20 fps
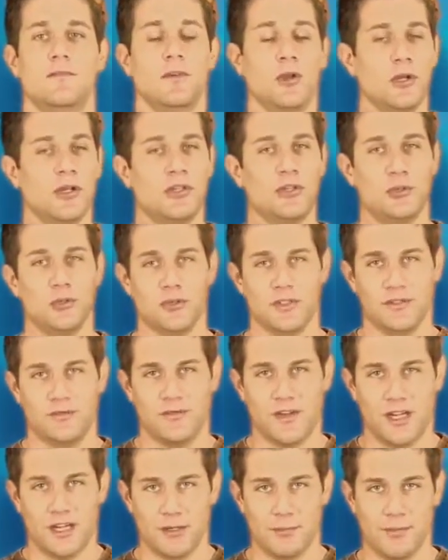very cool
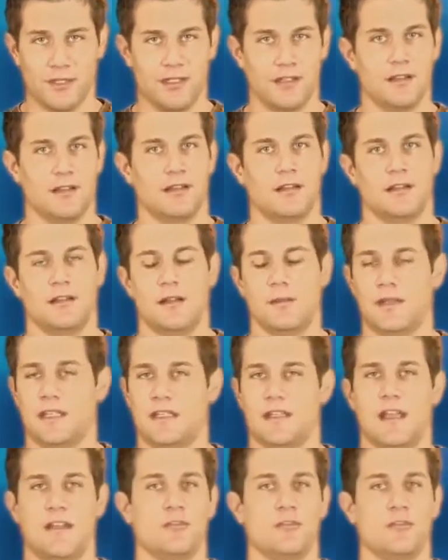environment. I mean,